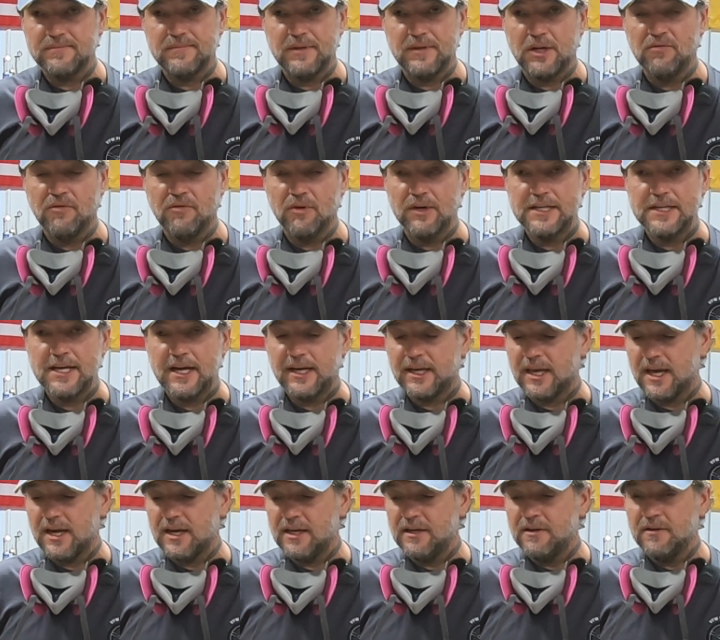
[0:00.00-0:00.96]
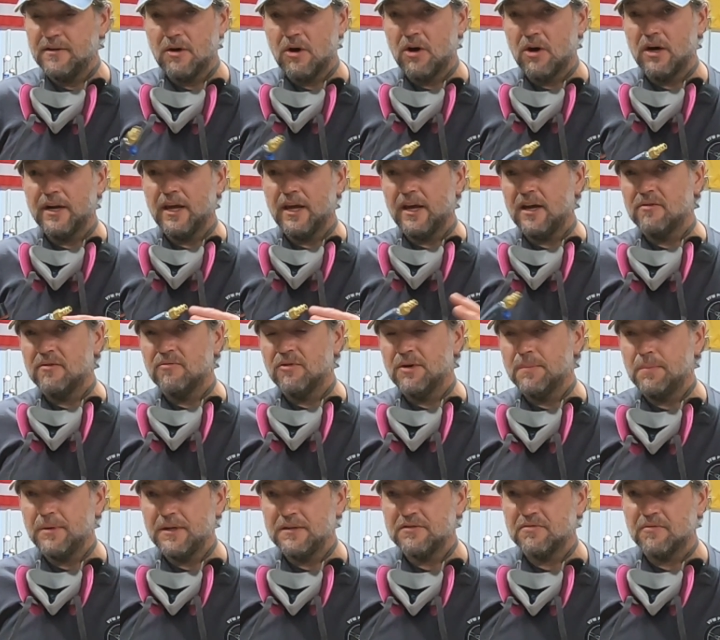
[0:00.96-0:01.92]
over a decade on every
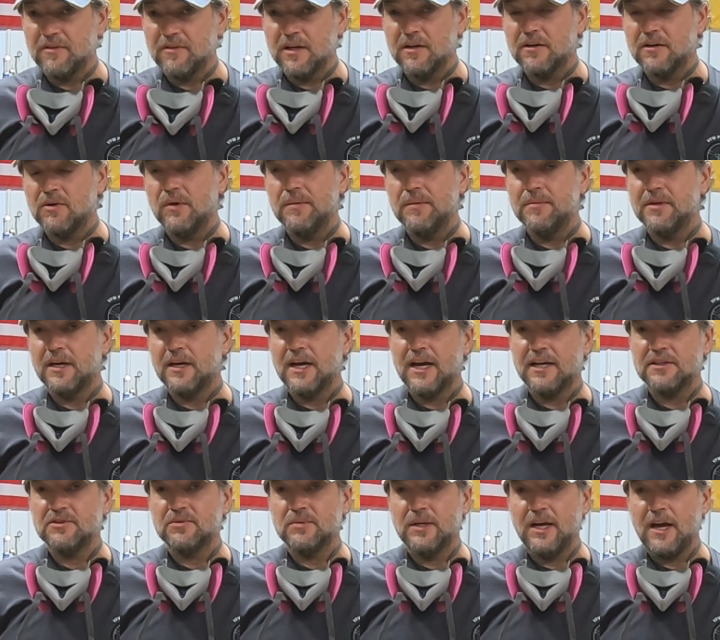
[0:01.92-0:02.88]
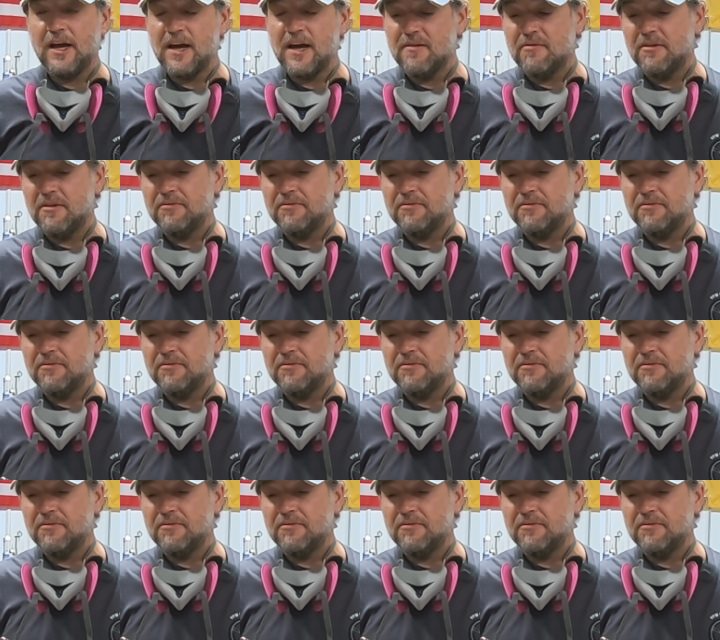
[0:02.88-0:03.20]
piece of air equipment that I actually have.